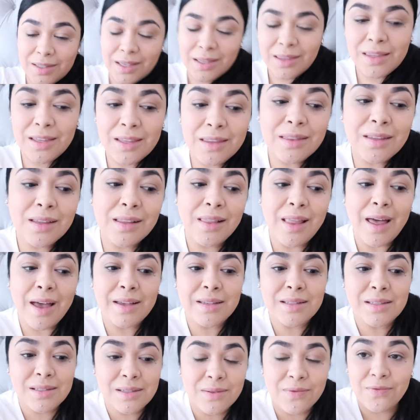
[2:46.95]
I think the
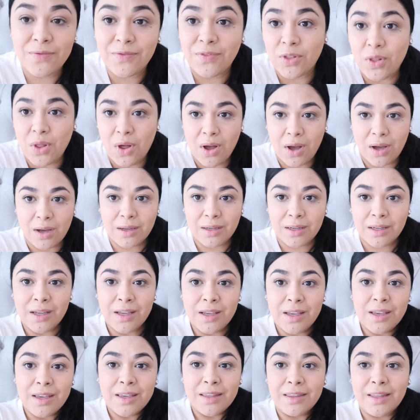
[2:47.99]
last vlog
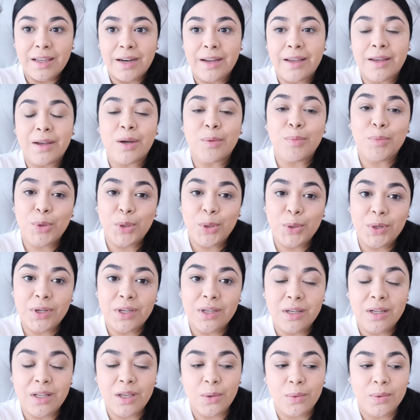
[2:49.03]
that I
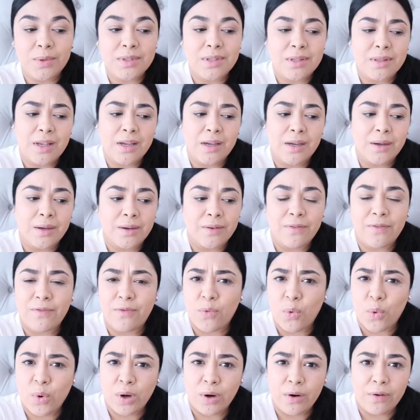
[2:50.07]
uploaded, he was like
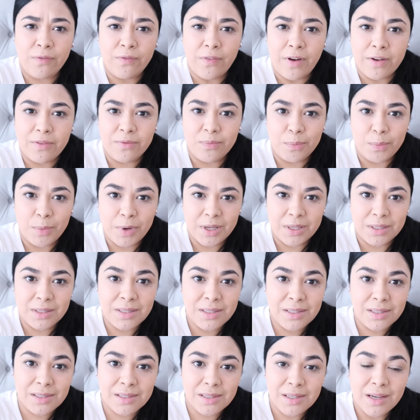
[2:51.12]
4 or 5
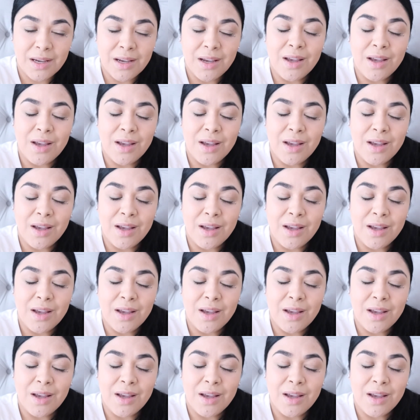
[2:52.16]
months.